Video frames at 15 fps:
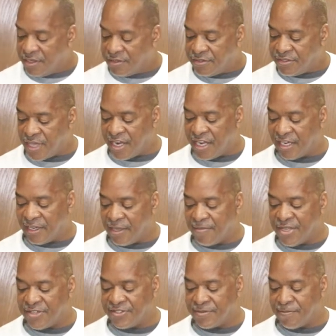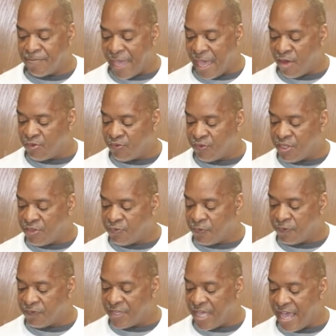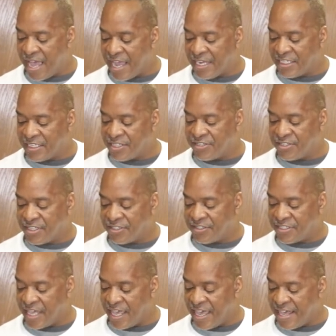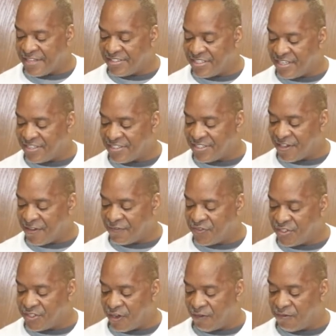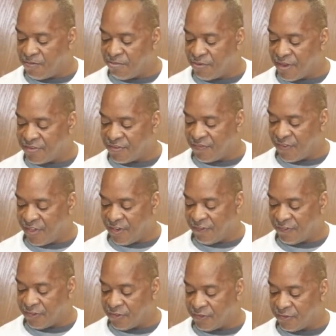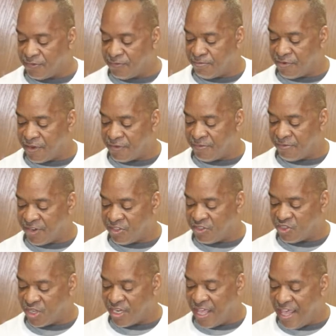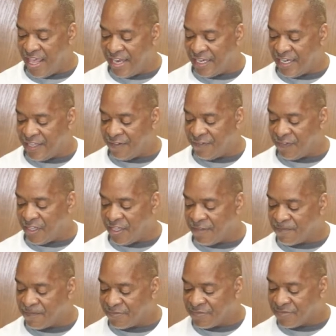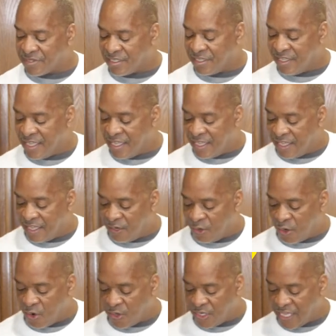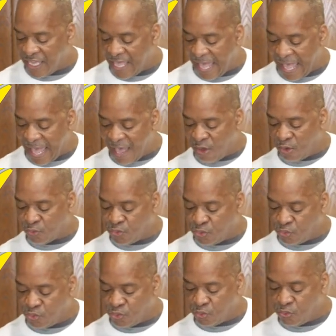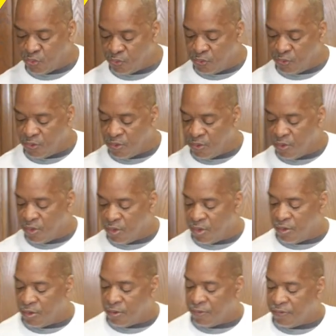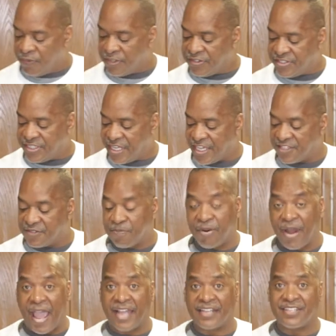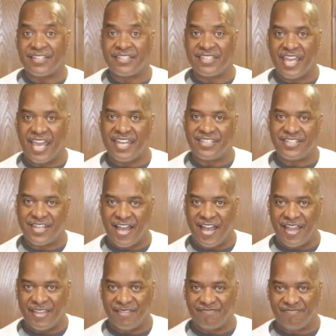Setting limits and boundaries with kindness is the essence of self-preservation. Leaving, learning how to do this takes practice and time.